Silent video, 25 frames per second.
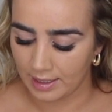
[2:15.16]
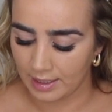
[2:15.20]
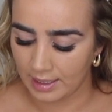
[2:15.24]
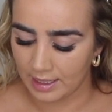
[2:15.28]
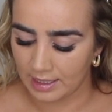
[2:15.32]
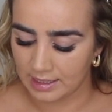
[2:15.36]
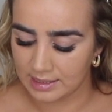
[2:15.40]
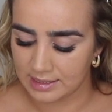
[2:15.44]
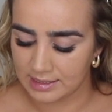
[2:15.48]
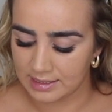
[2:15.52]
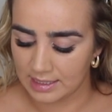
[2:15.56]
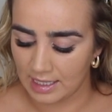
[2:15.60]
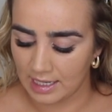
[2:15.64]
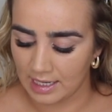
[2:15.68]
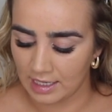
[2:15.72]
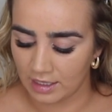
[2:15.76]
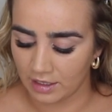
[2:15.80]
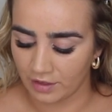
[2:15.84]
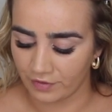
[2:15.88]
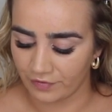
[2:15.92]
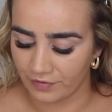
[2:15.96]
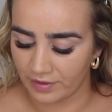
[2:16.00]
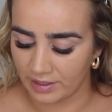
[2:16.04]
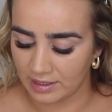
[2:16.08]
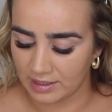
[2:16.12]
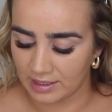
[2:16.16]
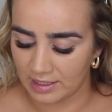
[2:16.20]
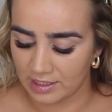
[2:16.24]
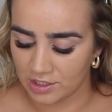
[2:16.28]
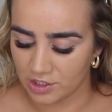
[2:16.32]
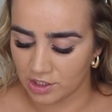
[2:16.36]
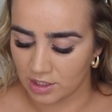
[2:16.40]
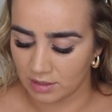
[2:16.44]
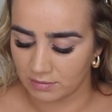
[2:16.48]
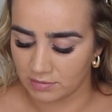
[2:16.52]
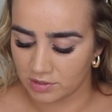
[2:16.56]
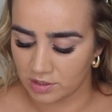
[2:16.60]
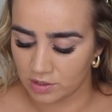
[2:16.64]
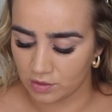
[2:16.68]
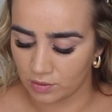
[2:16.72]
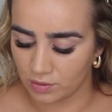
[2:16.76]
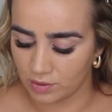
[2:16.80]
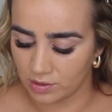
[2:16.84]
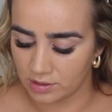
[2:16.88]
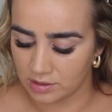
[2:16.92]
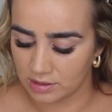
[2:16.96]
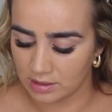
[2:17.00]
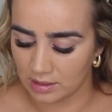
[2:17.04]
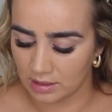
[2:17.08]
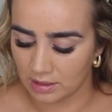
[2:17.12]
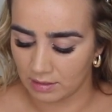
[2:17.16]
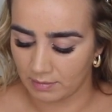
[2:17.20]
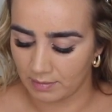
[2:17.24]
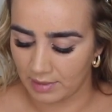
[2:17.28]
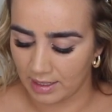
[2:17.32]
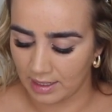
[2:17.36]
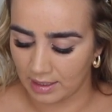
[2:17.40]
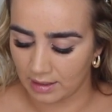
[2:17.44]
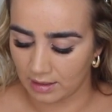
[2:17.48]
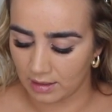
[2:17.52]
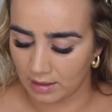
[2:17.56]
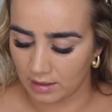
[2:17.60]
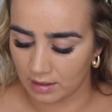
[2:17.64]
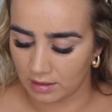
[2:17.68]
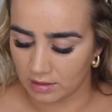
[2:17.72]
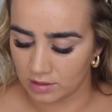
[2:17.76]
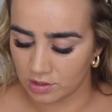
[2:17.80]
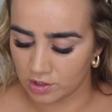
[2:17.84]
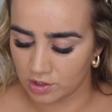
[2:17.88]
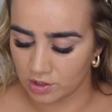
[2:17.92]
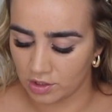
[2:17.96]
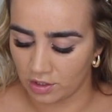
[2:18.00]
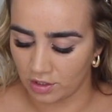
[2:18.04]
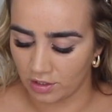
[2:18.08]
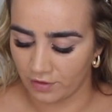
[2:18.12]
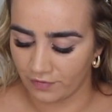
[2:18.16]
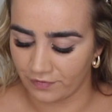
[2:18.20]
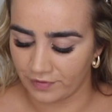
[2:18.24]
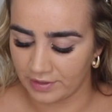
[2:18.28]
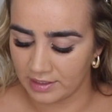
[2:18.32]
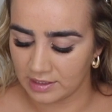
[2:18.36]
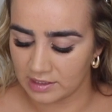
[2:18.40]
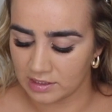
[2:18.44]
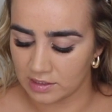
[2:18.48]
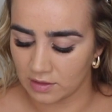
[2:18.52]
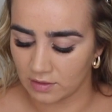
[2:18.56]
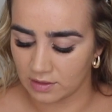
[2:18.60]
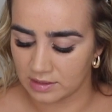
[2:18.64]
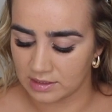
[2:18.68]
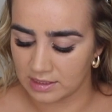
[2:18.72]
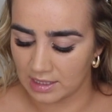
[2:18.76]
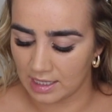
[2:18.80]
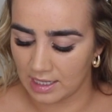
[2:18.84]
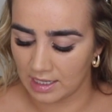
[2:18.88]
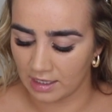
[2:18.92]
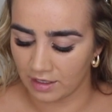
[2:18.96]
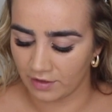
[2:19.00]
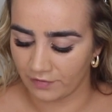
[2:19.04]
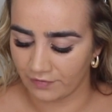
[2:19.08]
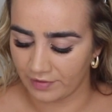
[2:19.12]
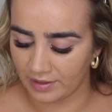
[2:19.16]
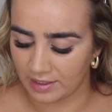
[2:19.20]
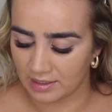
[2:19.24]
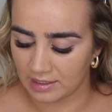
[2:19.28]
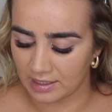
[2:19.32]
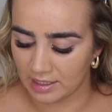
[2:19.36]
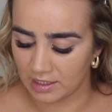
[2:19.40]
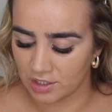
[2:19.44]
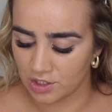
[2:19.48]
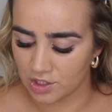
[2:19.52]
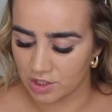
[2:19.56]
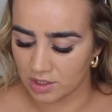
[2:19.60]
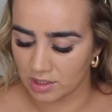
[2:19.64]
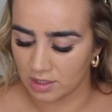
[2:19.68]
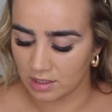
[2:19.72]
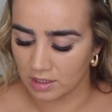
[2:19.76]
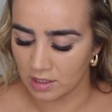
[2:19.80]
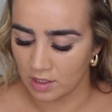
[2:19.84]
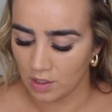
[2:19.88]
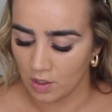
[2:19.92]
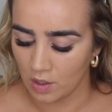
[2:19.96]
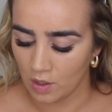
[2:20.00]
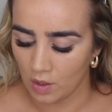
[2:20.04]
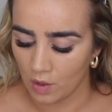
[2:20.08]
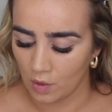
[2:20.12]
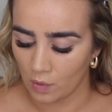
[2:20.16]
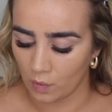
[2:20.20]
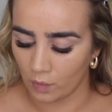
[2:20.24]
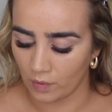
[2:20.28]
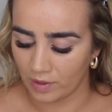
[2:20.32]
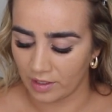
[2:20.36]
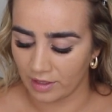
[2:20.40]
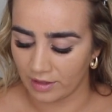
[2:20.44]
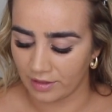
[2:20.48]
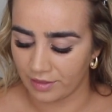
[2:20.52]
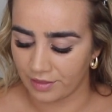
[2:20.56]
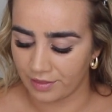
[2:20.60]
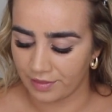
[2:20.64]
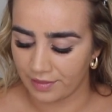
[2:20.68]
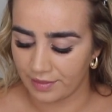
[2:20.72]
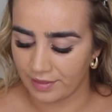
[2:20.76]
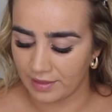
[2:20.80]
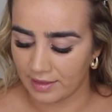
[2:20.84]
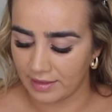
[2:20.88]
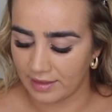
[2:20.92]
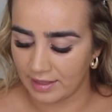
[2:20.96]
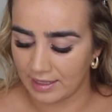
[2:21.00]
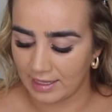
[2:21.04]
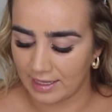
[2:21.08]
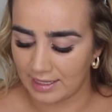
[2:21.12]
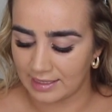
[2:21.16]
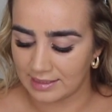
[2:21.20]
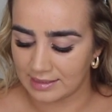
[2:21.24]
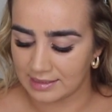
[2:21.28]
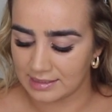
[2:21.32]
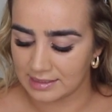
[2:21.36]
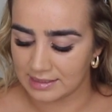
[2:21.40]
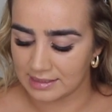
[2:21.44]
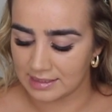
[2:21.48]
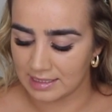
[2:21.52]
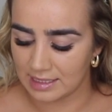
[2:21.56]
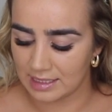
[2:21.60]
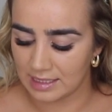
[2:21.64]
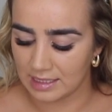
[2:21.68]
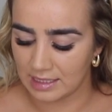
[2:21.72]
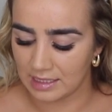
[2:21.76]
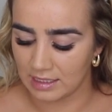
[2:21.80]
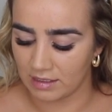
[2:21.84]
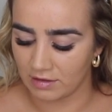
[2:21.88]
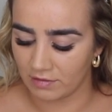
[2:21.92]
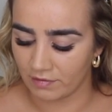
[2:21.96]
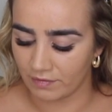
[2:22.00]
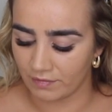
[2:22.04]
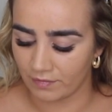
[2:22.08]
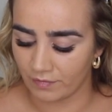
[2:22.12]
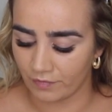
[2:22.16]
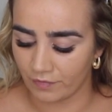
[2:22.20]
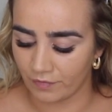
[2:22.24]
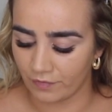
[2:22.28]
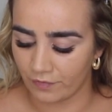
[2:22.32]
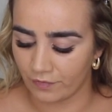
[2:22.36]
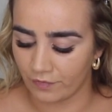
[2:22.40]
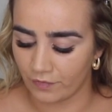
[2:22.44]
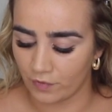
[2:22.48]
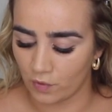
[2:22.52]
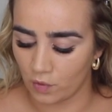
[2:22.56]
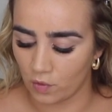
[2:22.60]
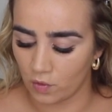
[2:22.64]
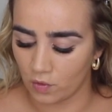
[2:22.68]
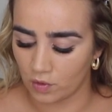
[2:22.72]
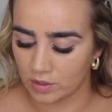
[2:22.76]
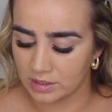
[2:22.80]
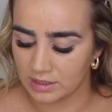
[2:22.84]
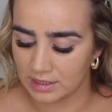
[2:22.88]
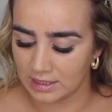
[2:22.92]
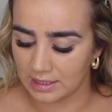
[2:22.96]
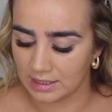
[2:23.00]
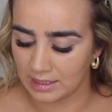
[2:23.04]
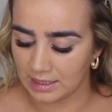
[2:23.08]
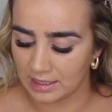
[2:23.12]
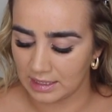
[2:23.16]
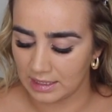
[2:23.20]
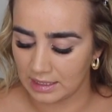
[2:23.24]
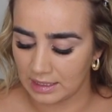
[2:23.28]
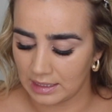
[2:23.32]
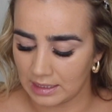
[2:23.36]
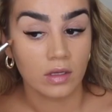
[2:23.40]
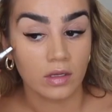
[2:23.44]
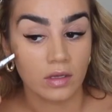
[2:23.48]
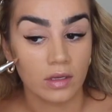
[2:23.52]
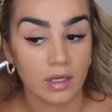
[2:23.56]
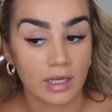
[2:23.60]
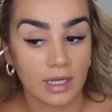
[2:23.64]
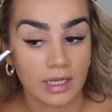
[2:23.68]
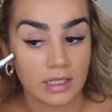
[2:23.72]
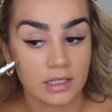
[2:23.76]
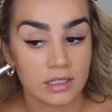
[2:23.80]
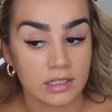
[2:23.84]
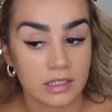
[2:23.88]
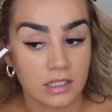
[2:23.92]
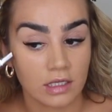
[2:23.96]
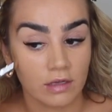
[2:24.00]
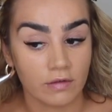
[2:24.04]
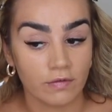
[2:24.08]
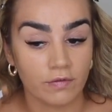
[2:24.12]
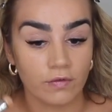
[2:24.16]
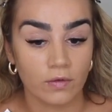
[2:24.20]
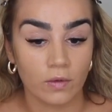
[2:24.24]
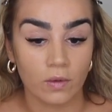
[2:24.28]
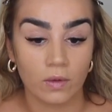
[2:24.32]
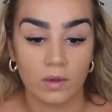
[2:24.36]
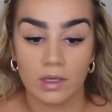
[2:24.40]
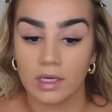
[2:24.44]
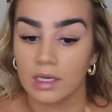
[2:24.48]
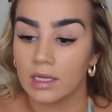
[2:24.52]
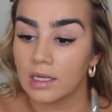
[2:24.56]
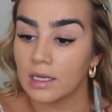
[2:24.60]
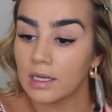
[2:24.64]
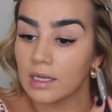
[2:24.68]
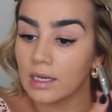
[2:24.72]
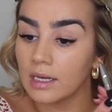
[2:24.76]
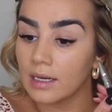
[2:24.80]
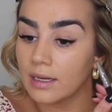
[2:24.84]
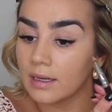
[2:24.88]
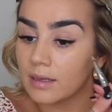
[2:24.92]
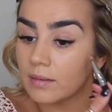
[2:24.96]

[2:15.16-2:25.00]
a darker foundation. I'm still using the MAC Studio Fix, so a darker foundation with the NC40. The NC40